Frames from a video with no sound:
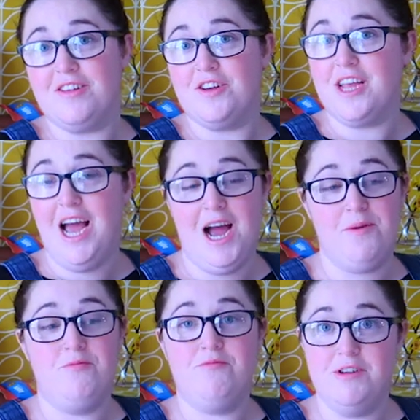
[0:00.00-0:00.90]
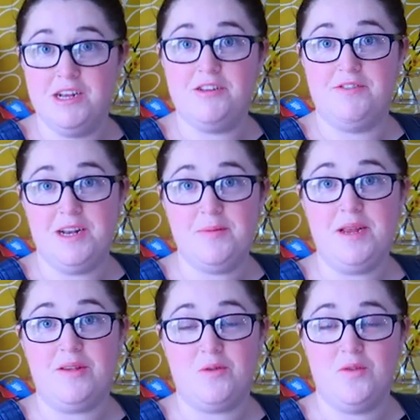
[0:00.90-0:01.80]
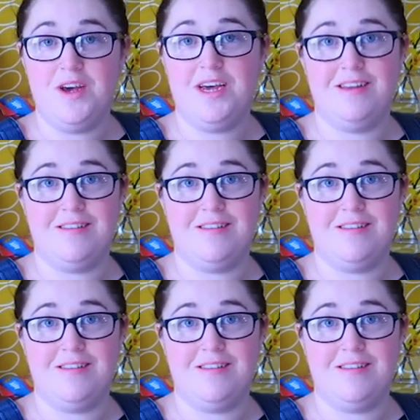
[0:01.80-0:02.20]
So yeah, I'm really pleased with it.